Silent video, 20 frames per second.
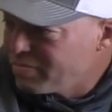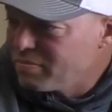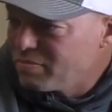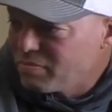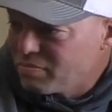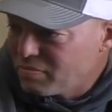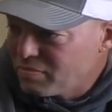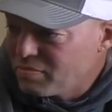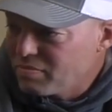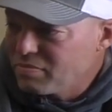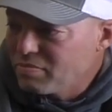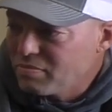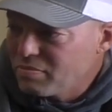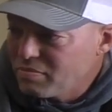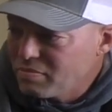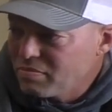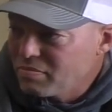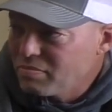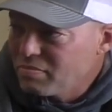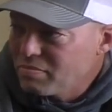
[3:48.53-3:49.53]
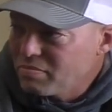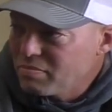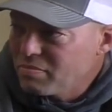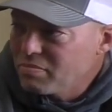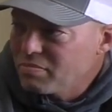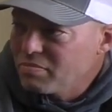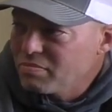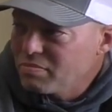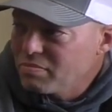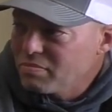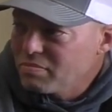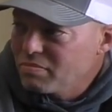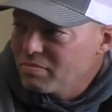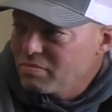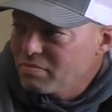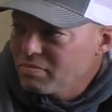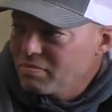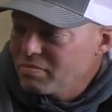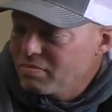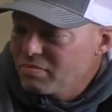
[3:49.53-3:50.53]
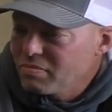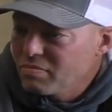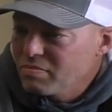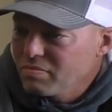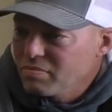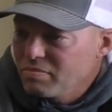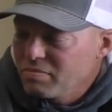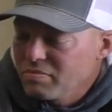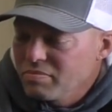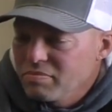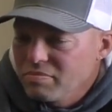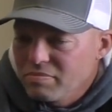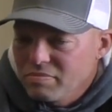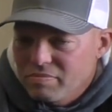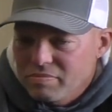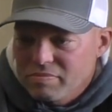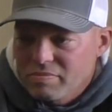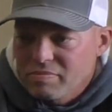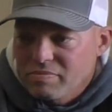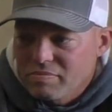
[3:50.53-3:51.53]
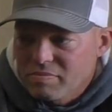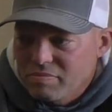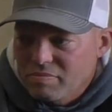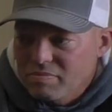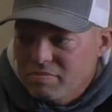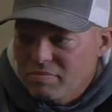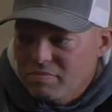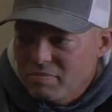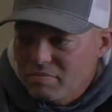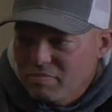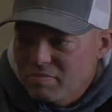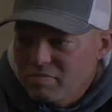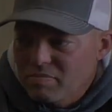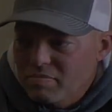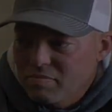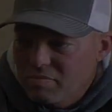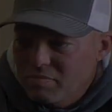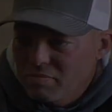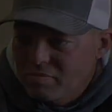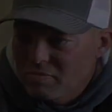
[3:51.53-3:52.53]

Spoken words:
No words are spoken by the person on screen.